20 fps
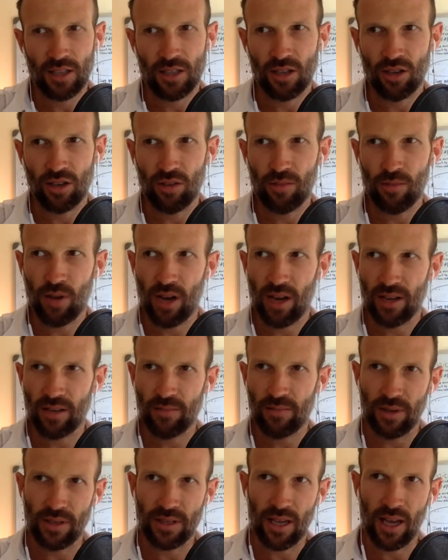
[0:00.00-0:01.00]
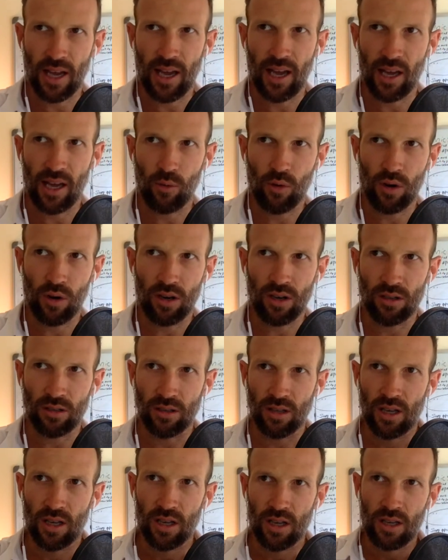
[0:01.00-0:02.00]
so you might be saying,
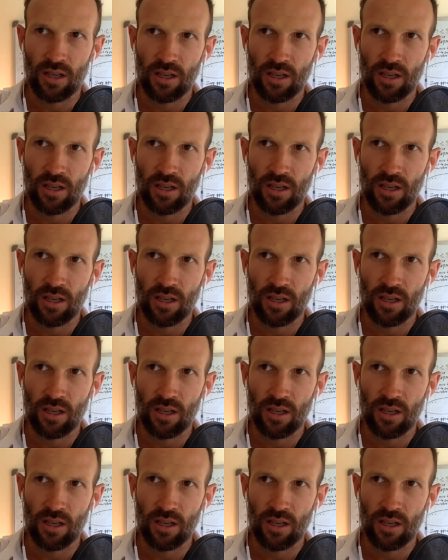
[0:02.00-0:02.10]
well,